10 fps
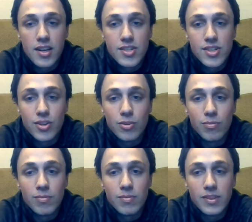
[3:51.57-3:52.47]
So
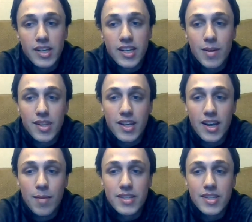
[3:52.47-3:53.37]
leading up to that
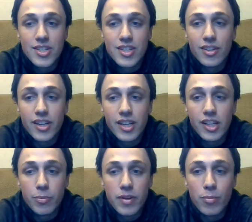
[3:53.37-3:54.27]
competition, learning a
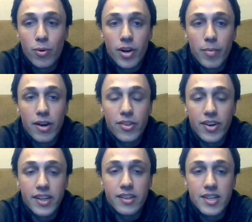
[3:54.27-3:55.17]
little bit more about the
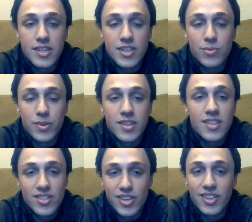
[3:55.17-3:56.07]
regulations would
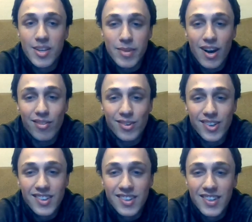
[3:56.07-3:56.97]
certainly be helpful.